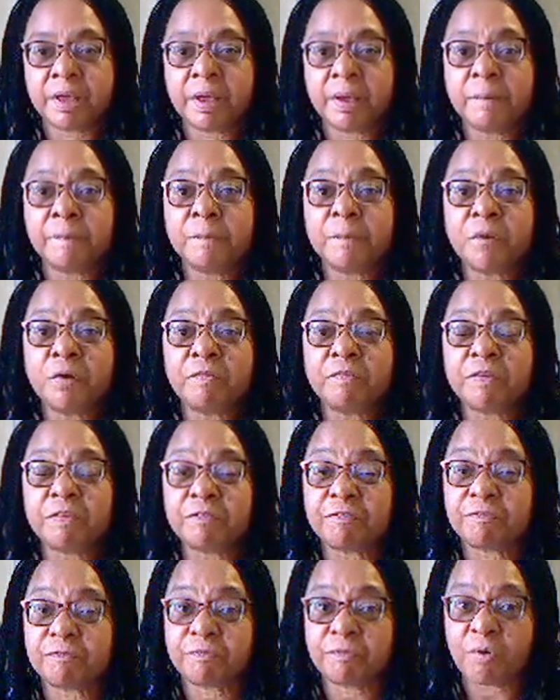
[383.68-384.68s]
Moving
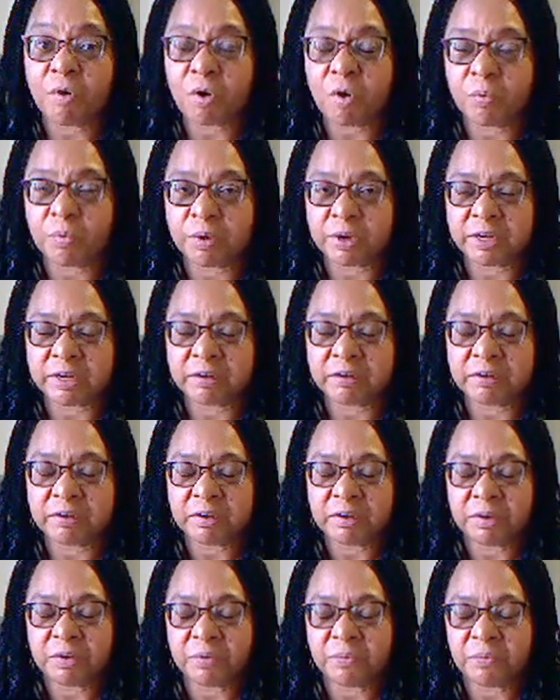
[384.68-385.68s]
forward,
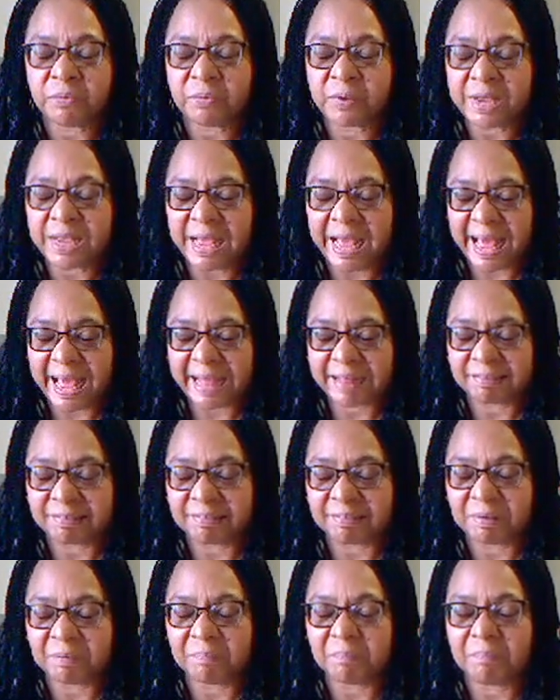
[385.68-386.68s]
we had
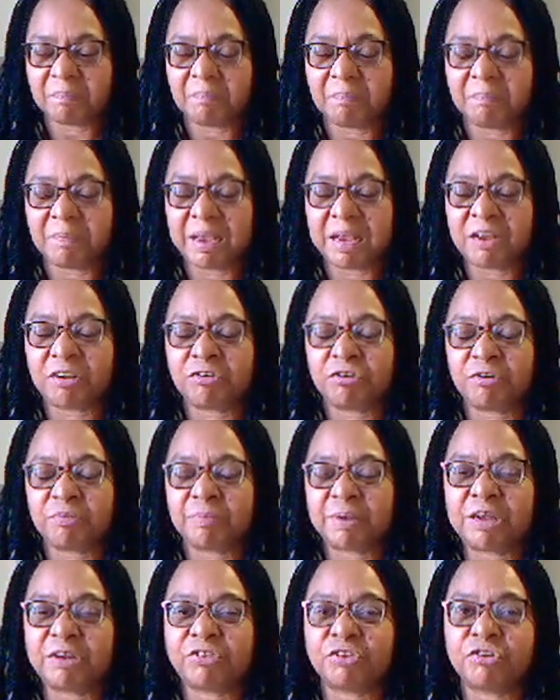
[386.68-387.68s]
some
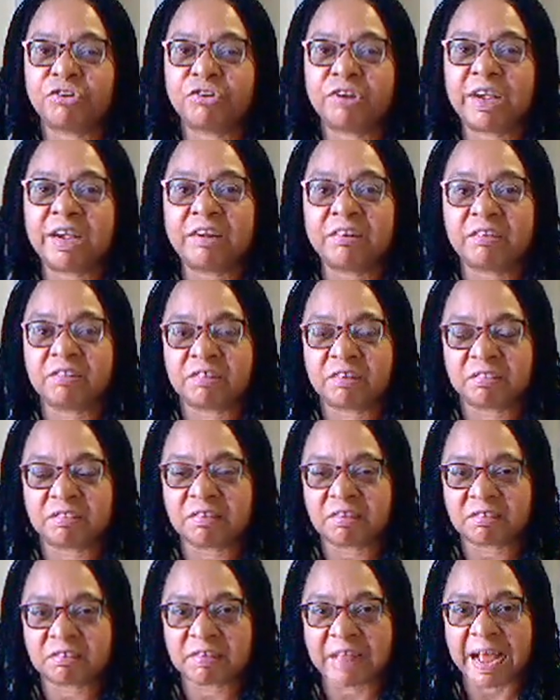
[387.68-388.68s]
major changes in
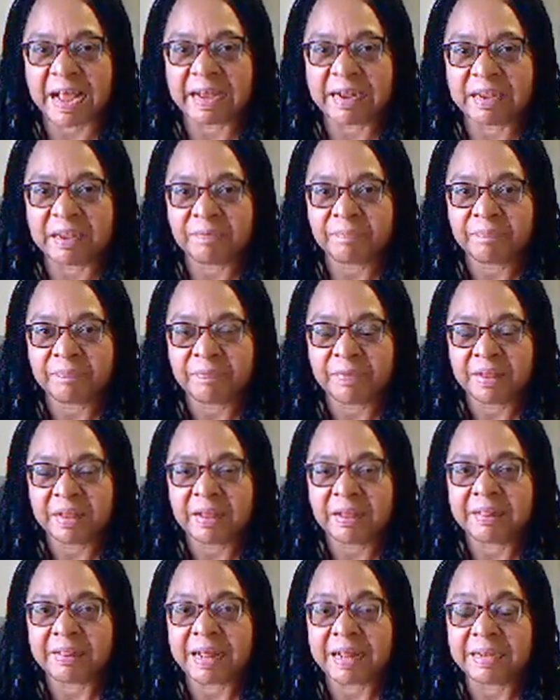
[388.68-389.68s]
society
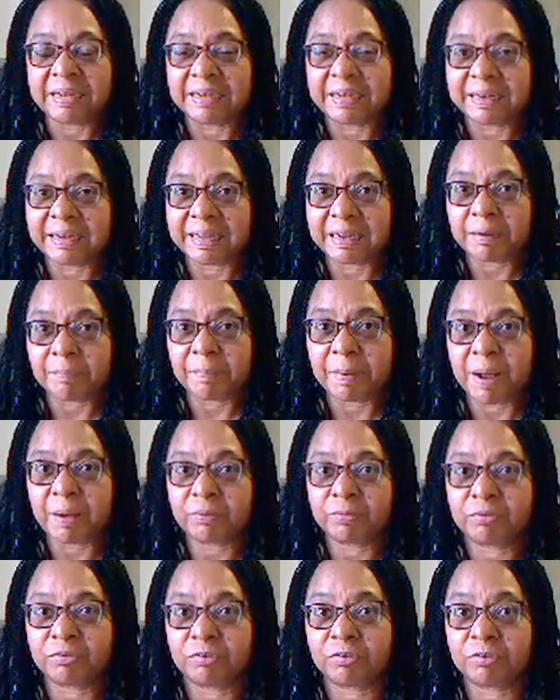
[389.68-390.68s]
that led
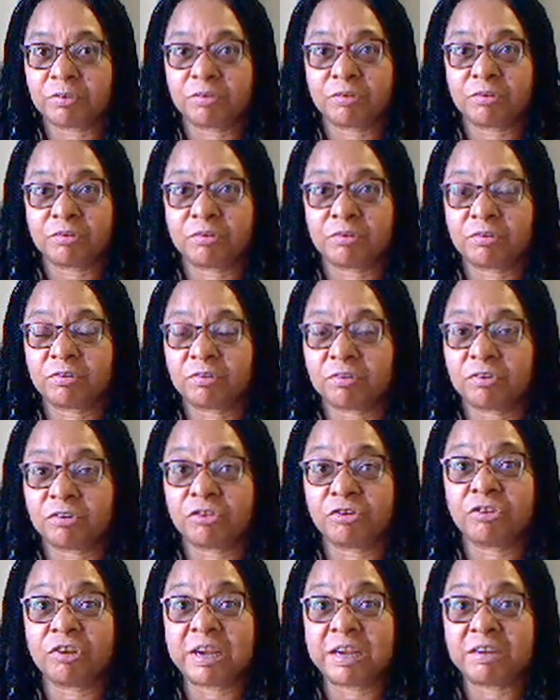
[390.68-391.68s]
about to
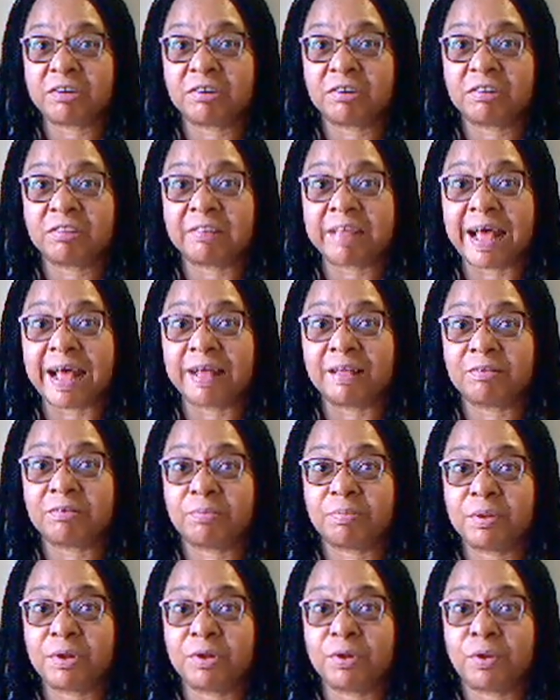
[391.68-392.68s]
changes as
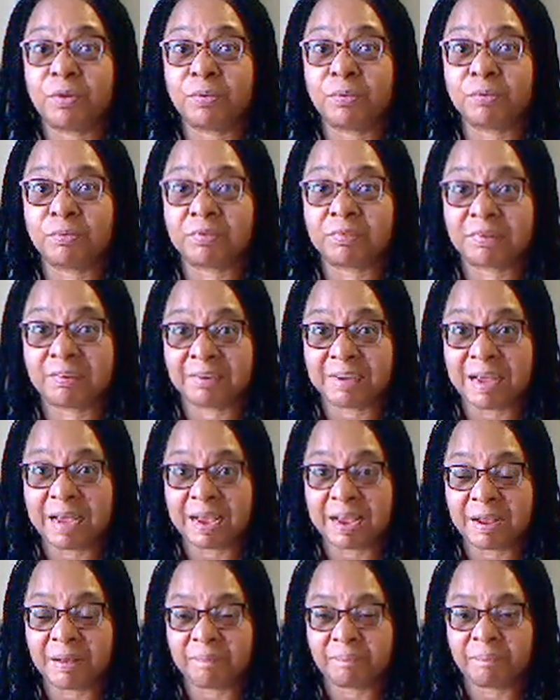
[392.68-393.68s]
we know today.